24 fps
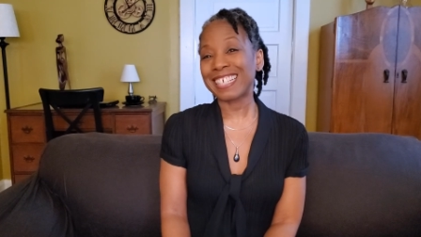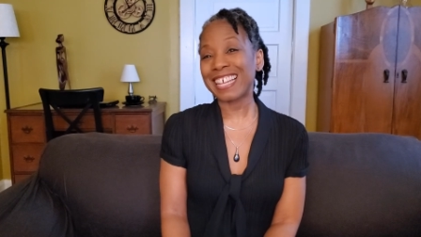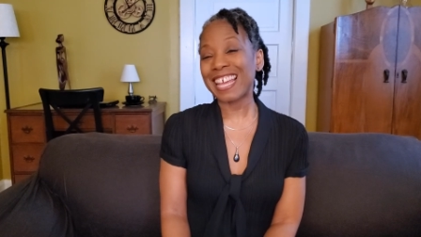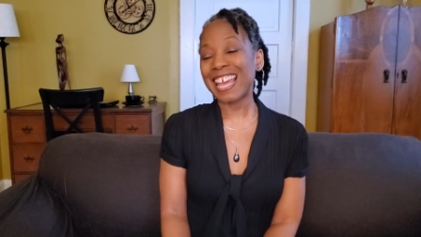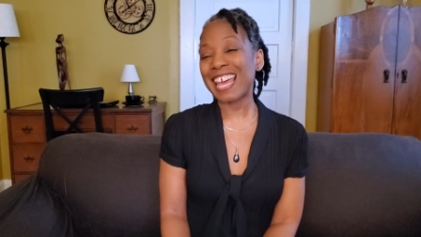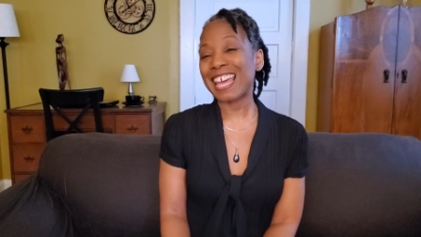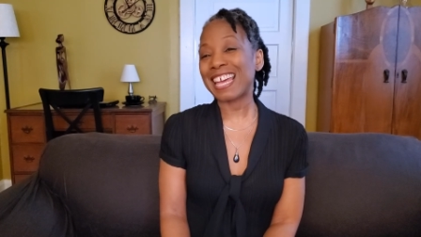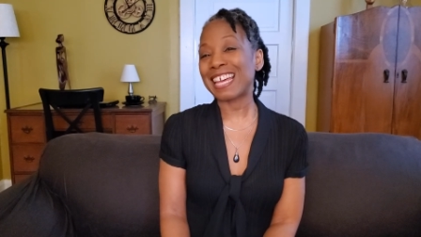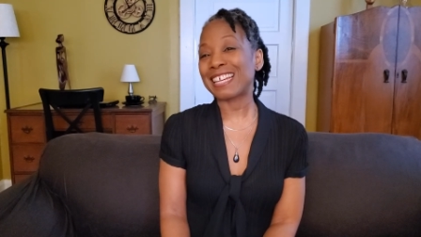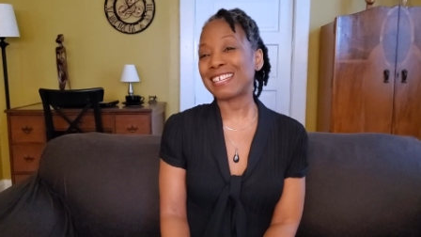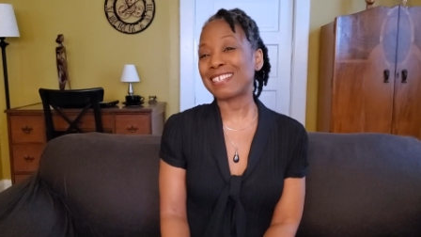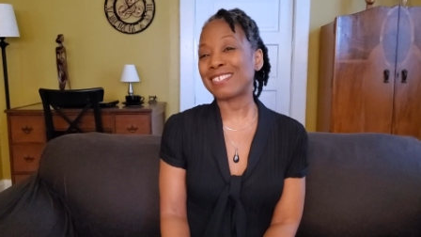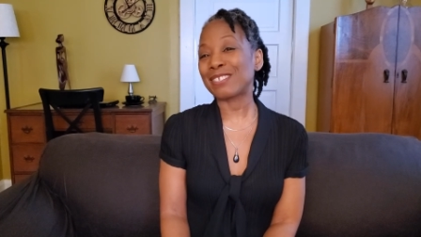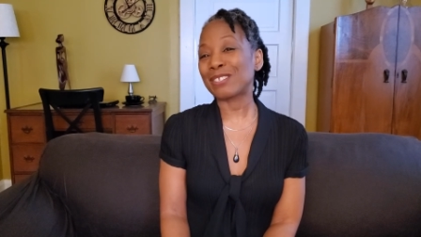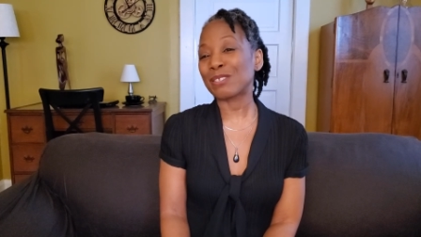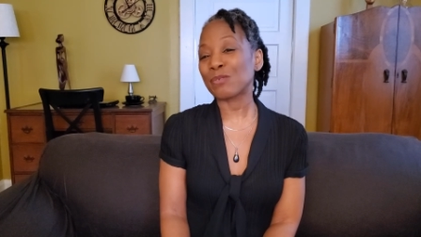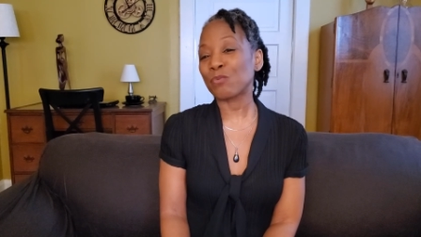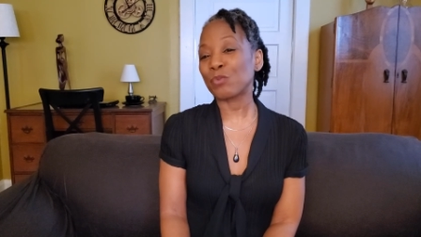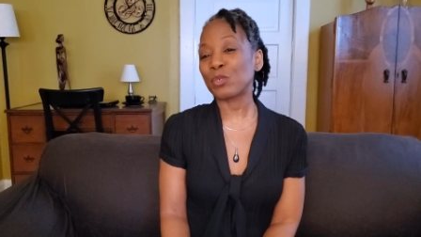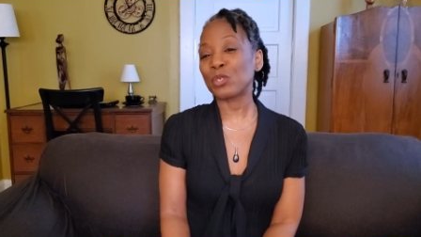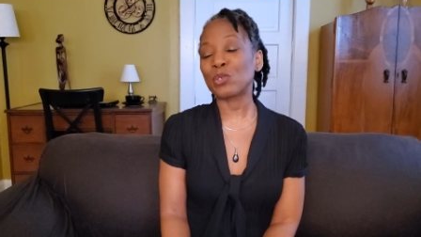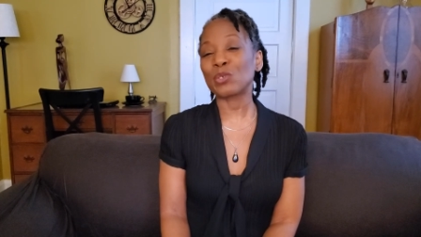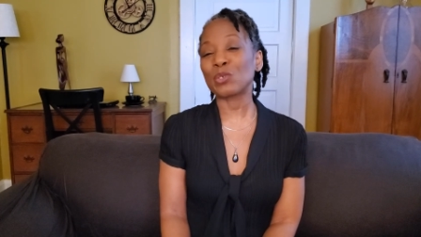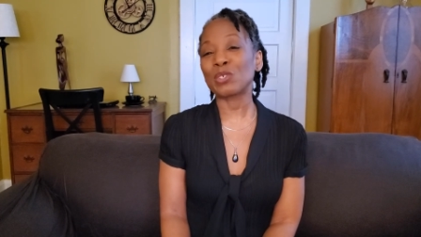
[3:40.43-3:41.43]
And
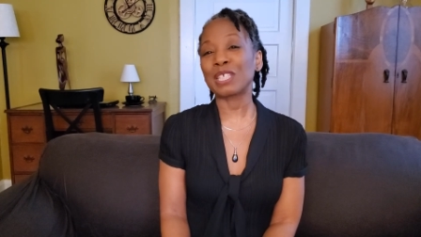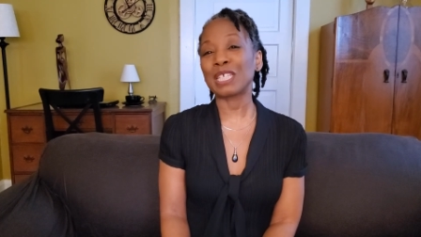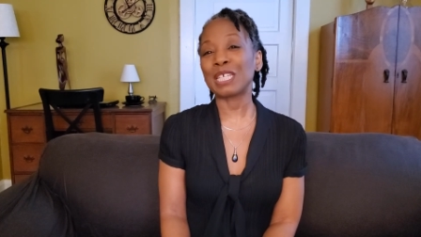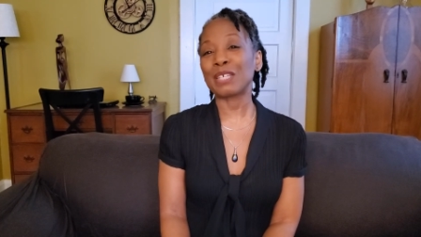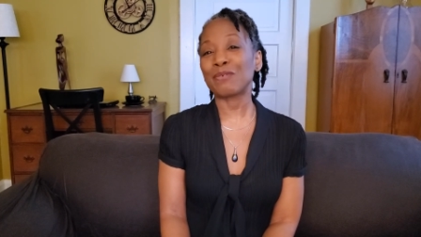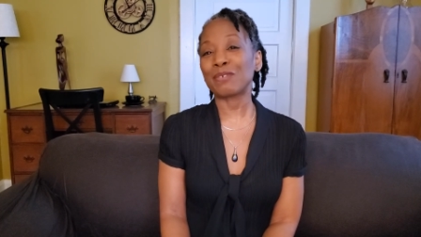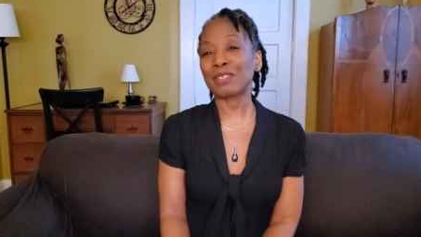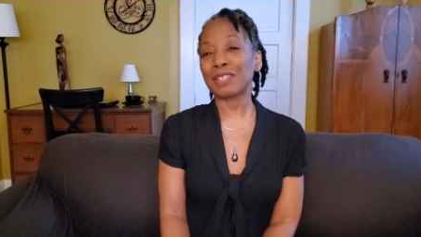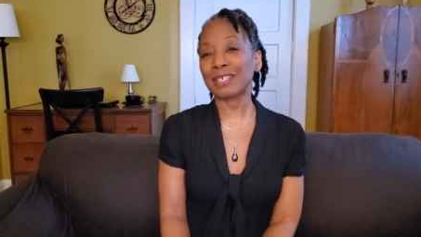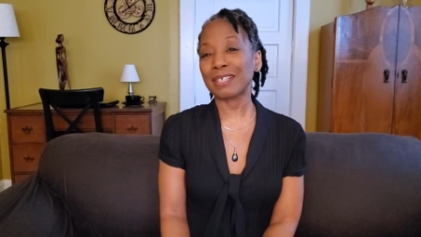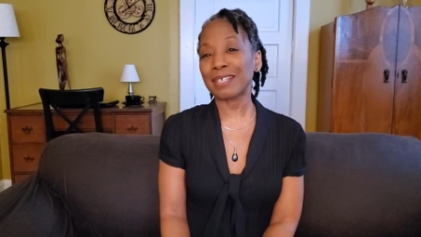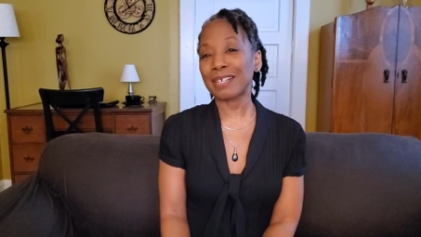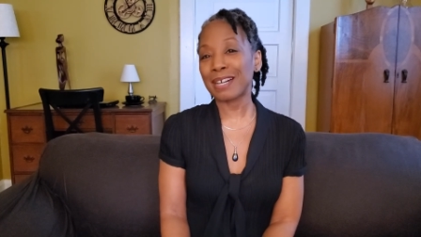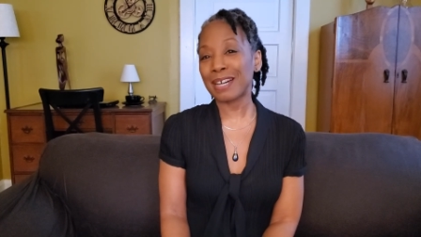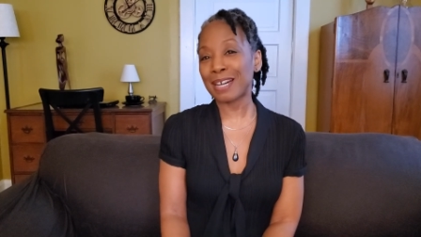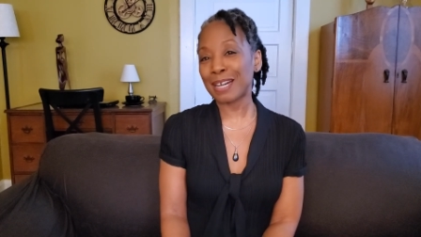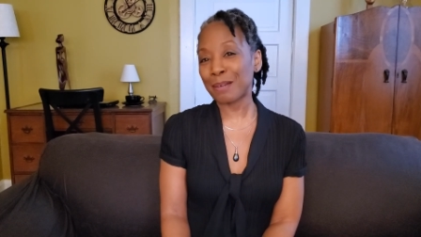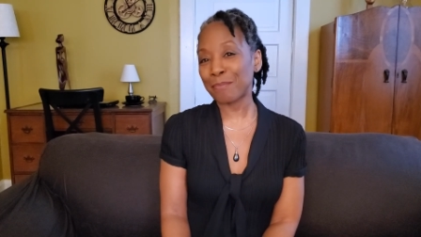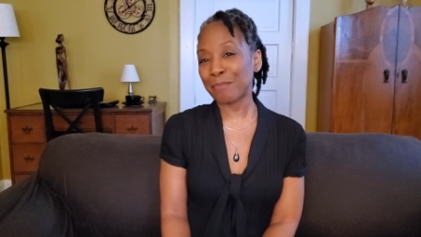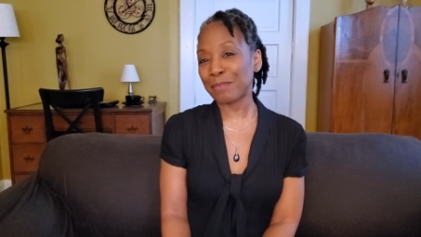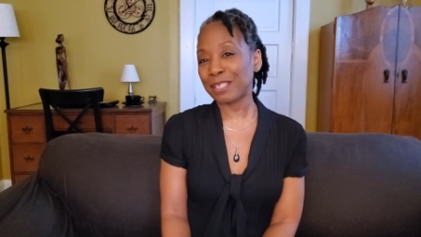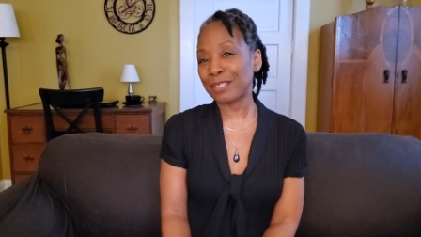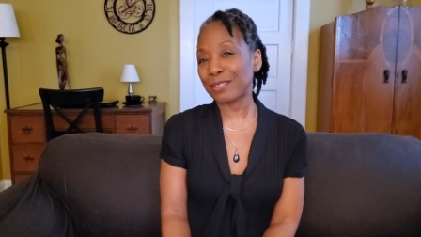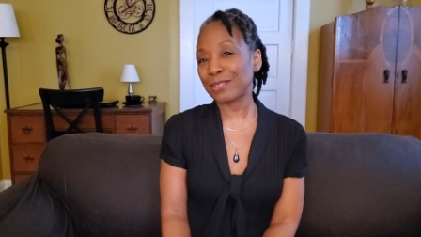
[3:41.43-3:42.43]
would you leave in the
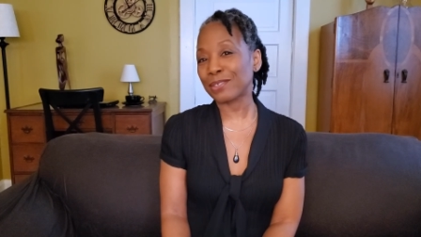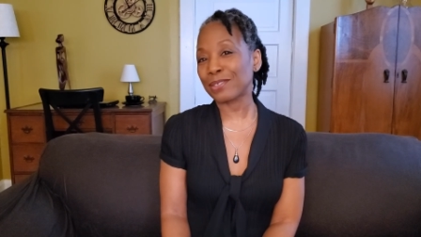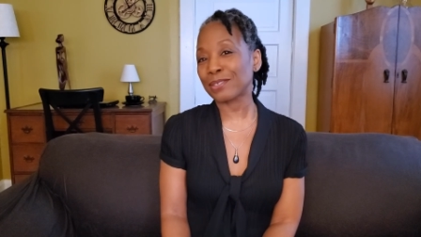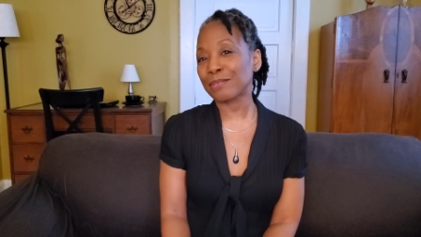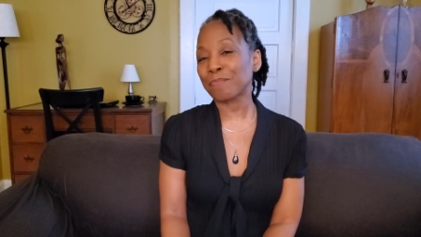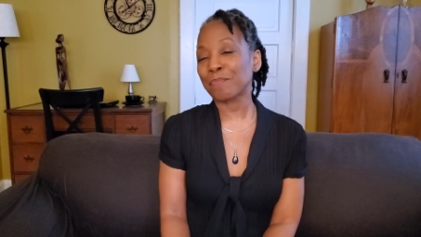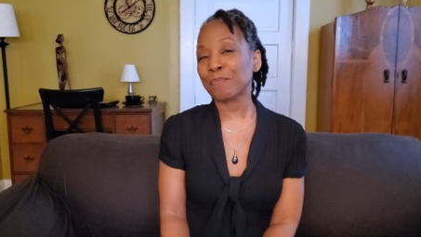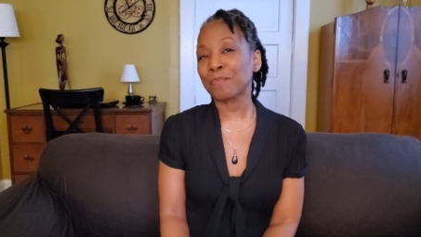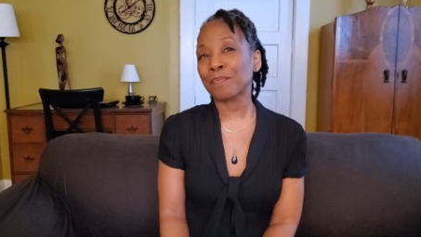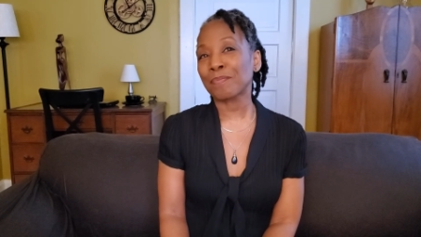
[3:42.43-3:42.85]
comments